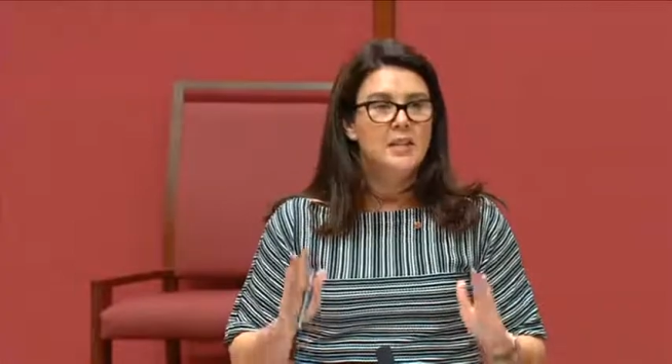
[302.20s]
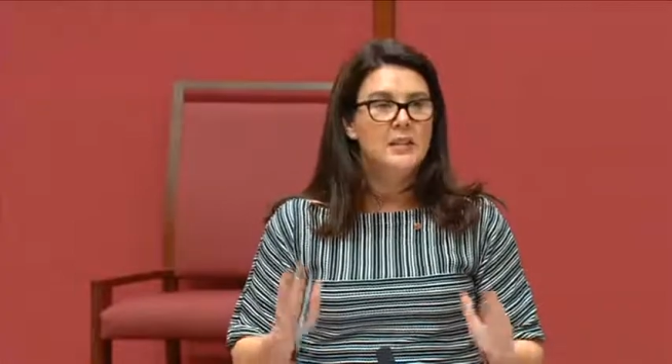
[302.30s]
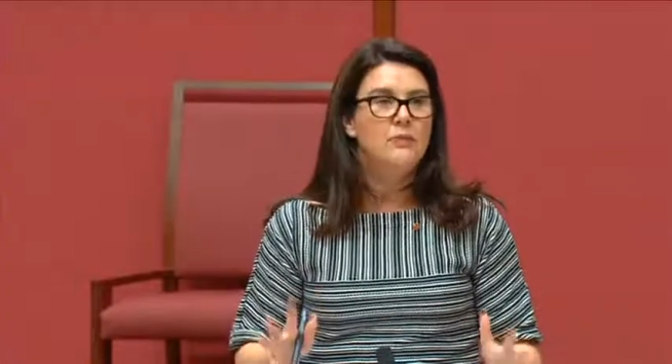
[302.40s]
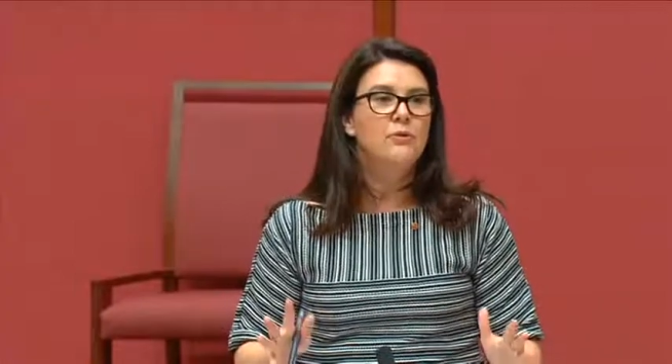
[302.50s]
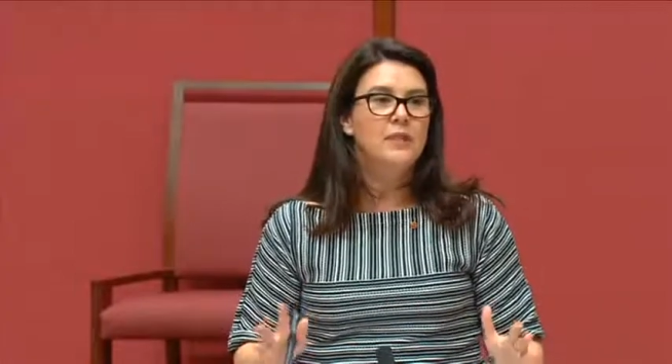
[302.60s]

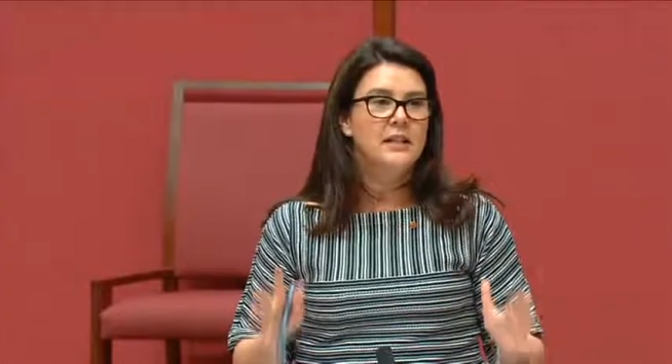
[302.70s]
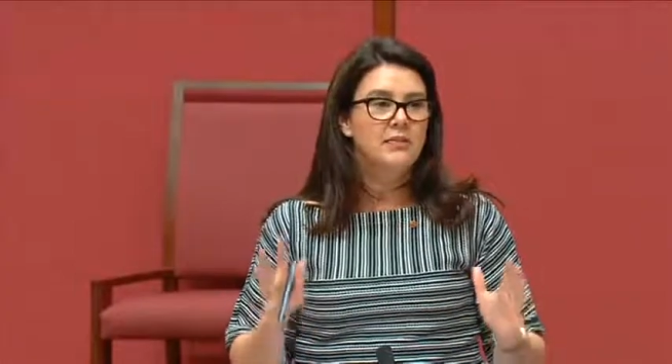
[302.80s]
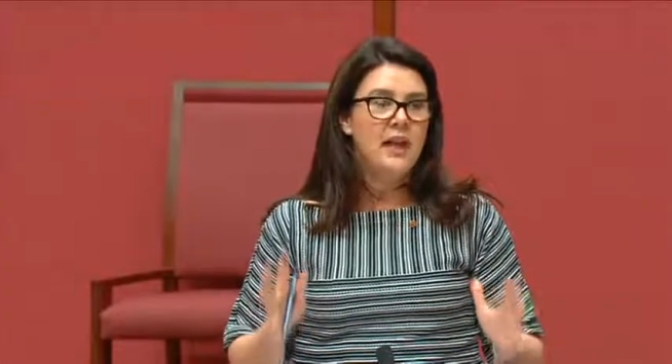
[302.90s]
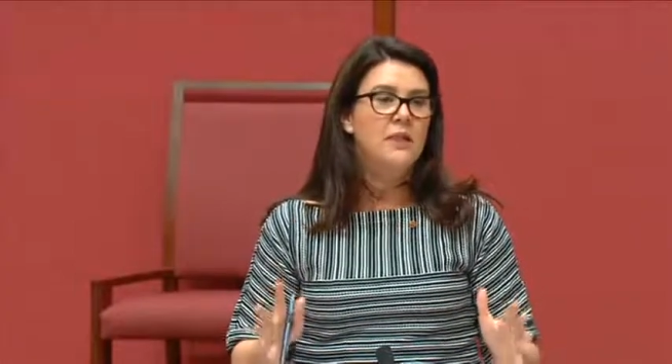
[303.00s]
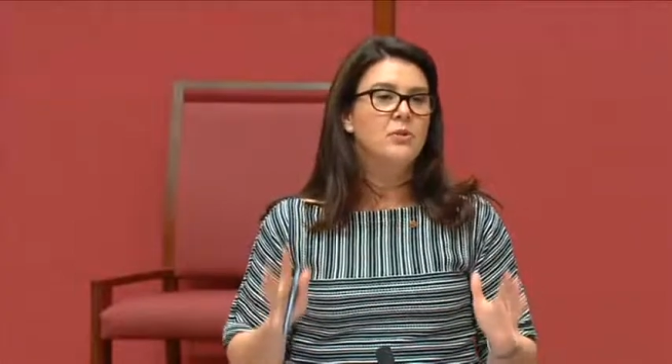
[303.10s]

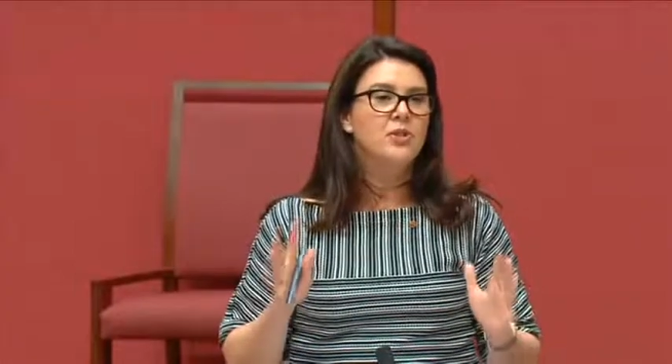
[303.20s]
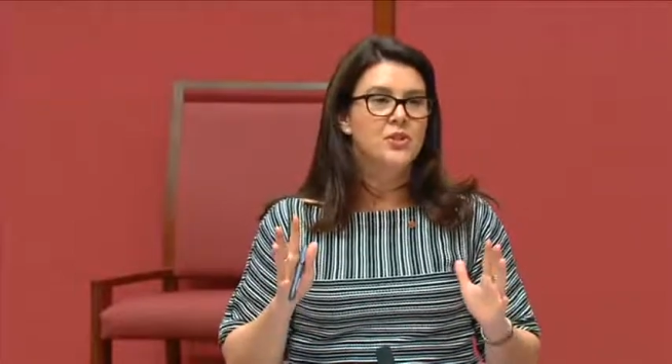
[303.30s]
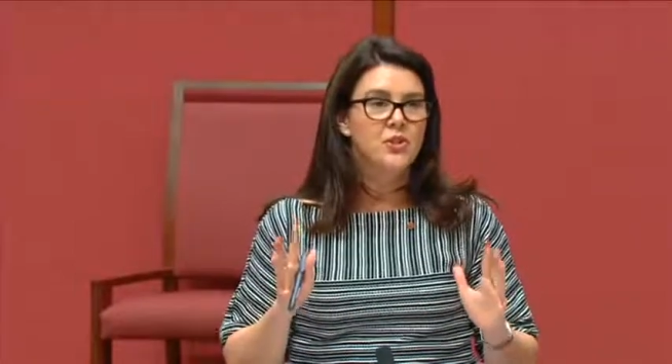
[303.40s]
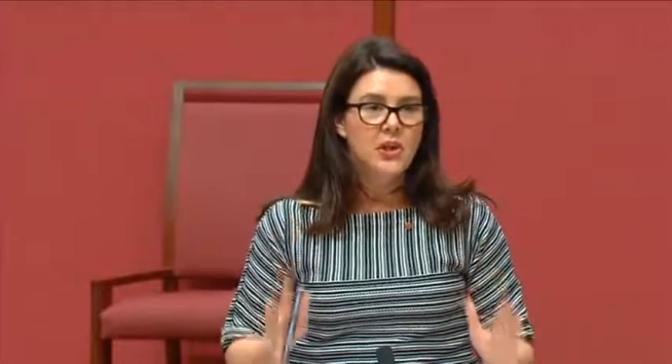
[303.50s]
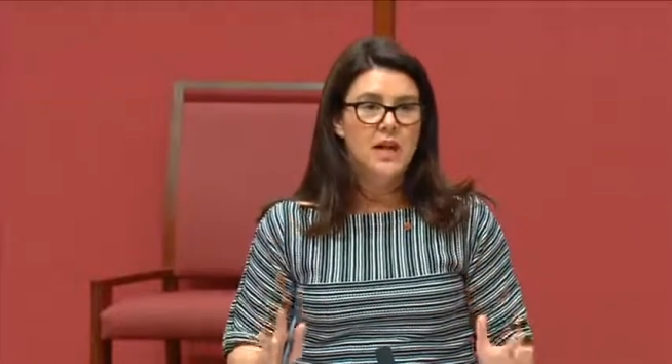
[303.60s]
delivering that which
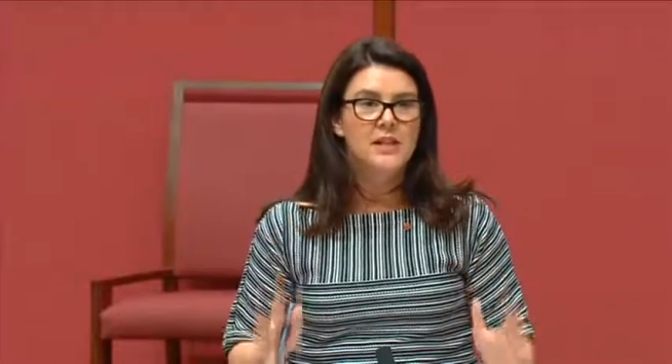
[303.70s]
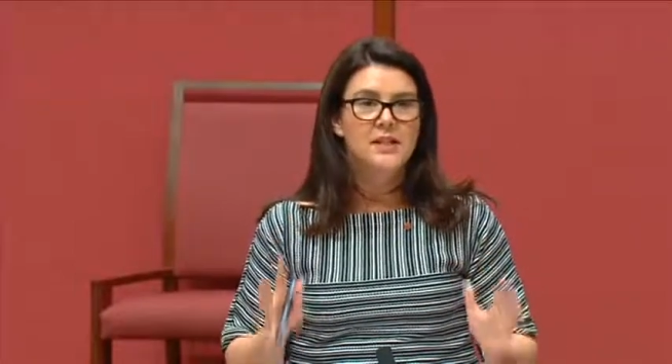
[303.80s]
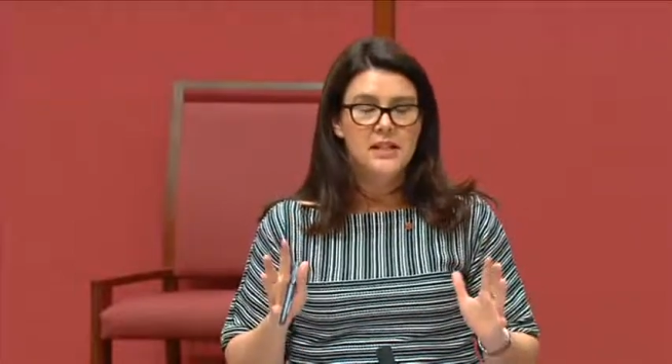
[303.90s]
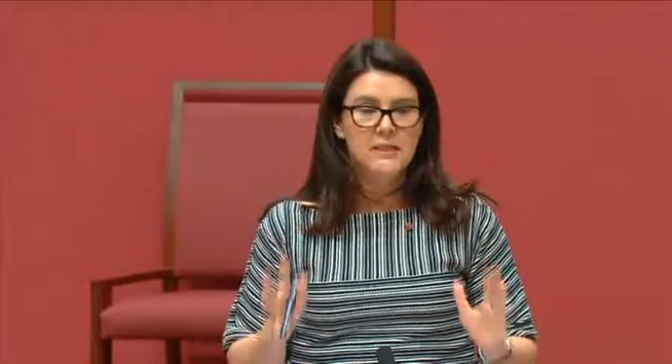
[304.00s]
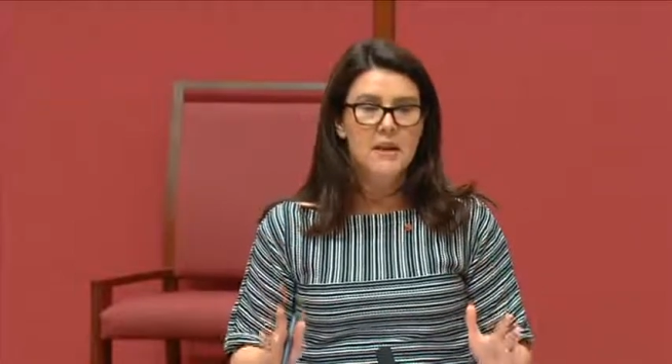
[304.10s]
Australians
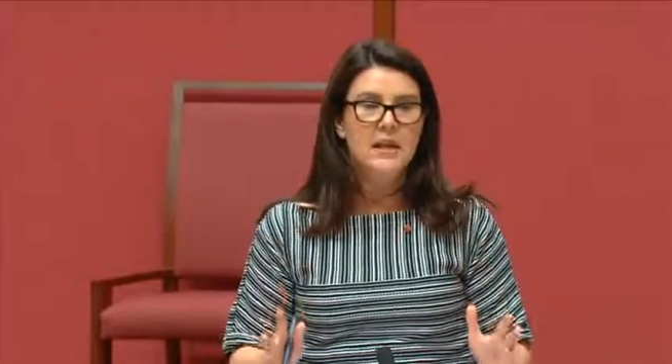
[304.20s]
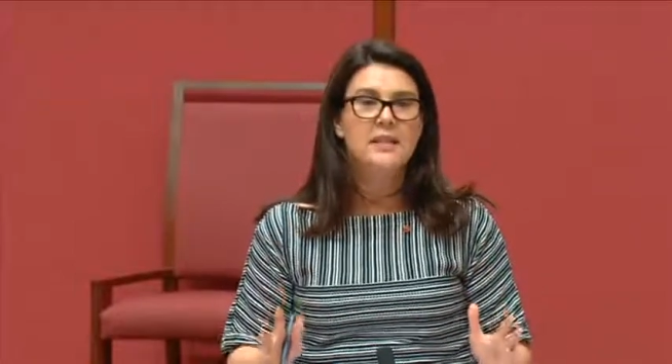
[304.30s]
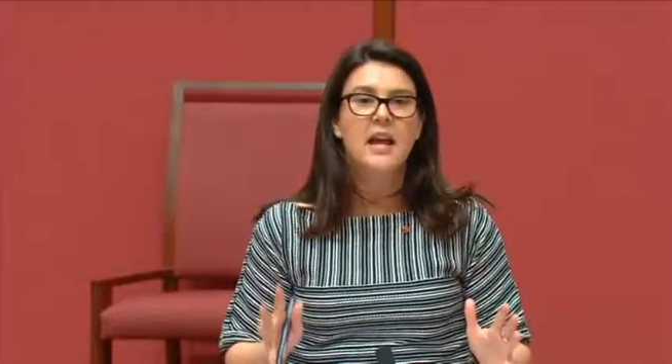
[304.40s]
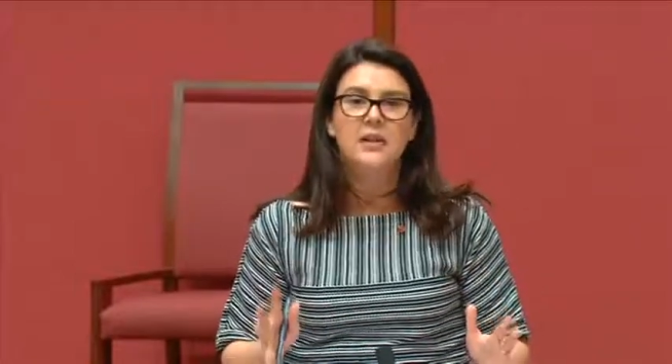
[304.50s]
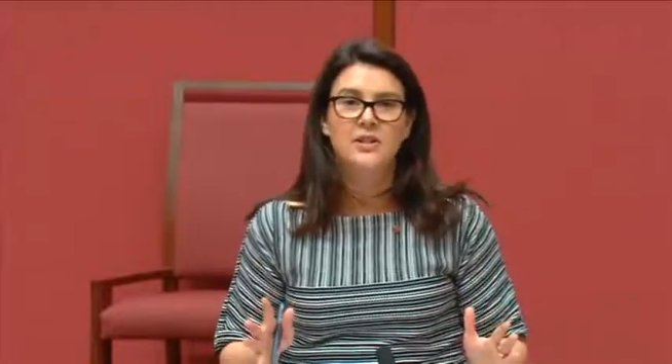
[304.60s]

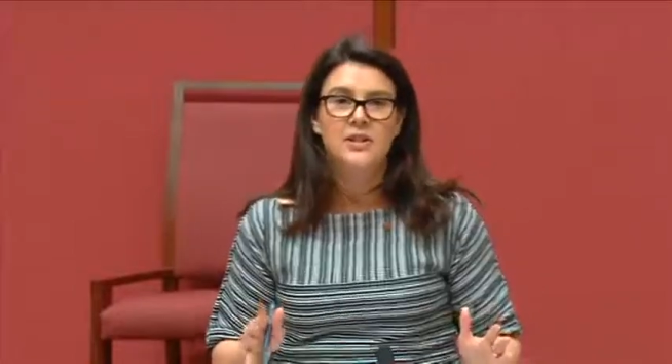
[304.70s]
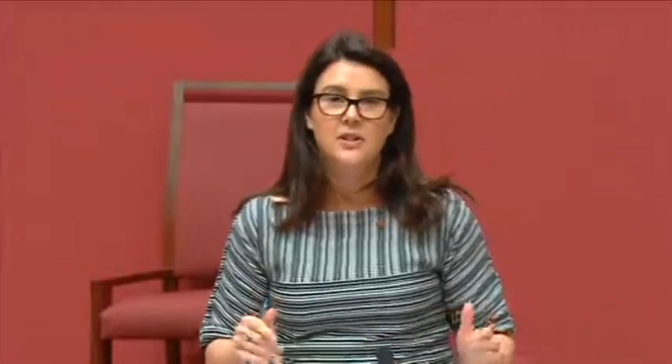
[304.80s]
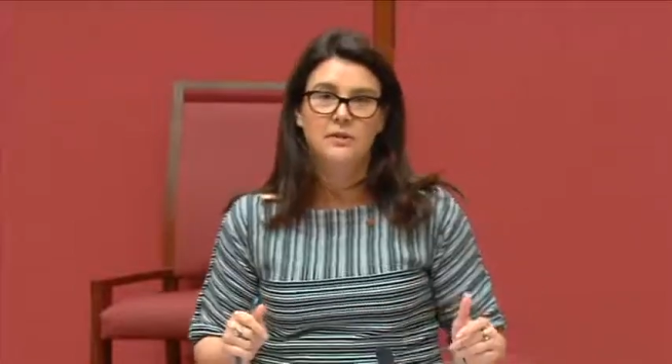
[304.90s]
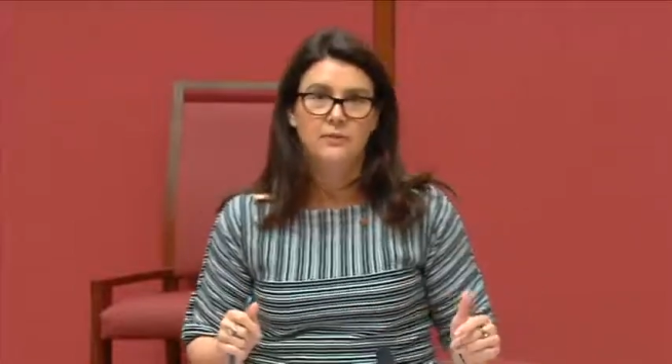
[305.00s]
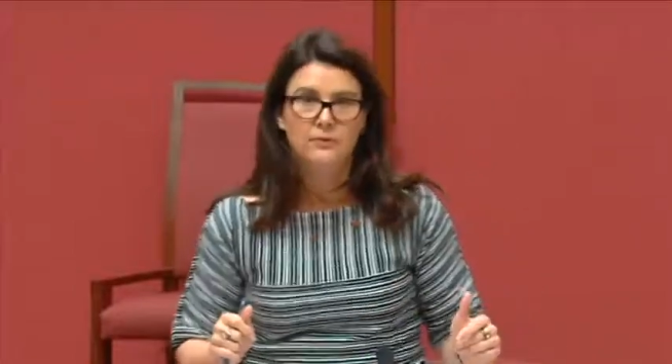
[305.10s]
expect and
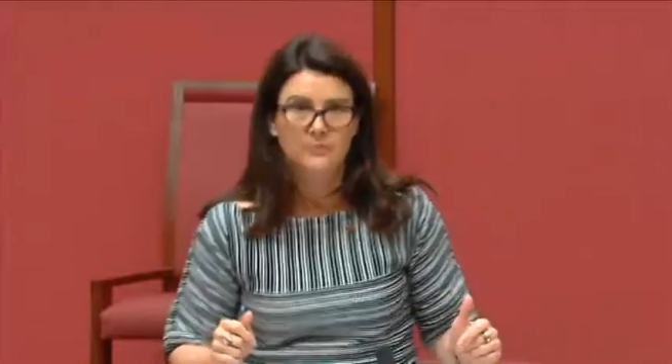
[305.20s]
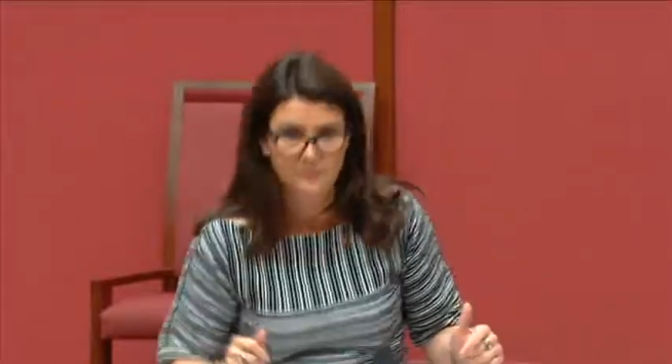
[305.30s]
deserve.